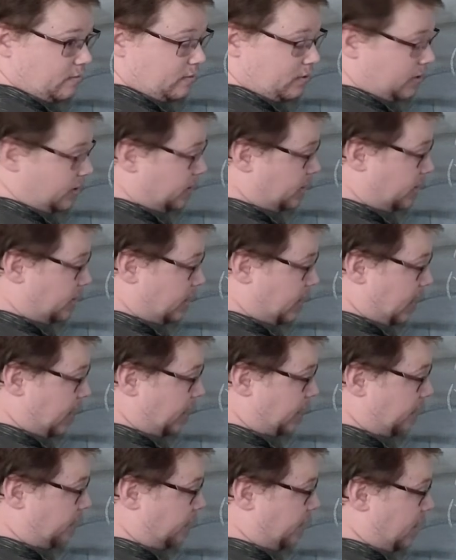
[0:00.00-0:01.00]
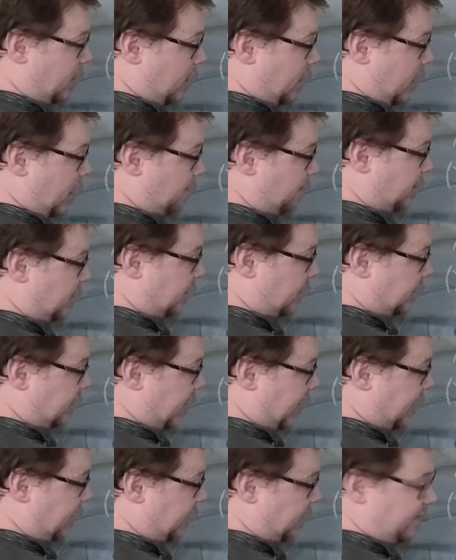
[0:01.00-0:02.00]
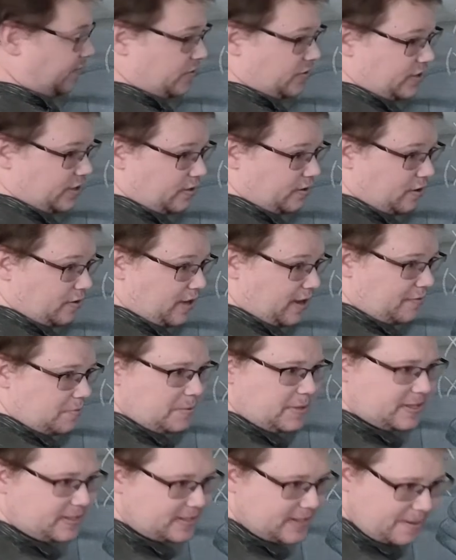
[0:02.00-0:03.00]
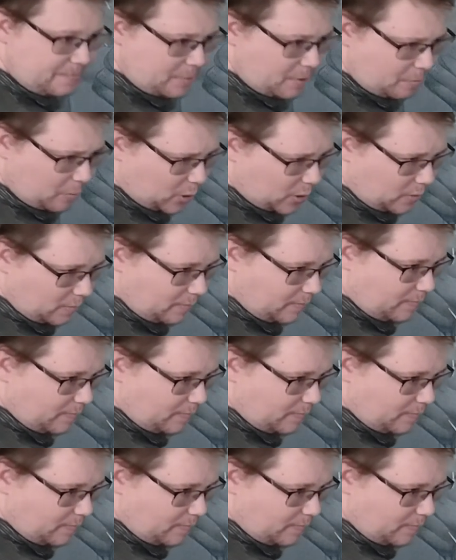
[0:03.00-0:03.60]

Because it's negative. And because they had to give you 0, they have to be the same number.